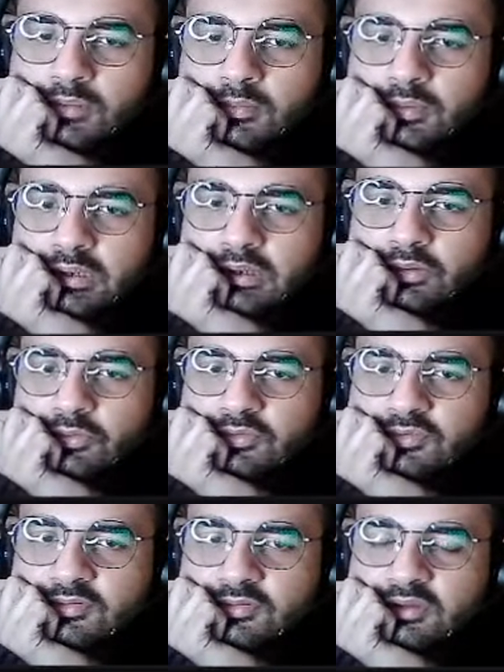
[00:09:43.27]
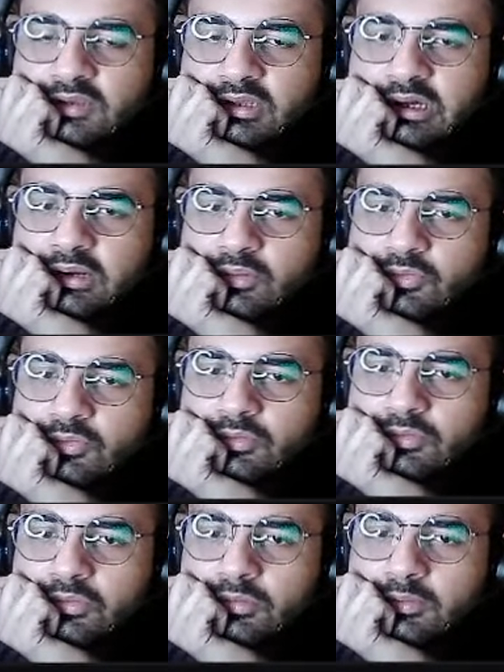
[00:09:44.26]
But I don't see how to
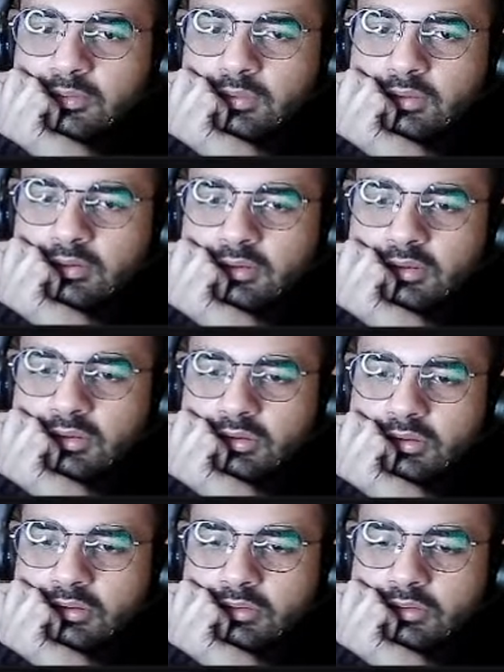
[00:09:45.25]
go about this.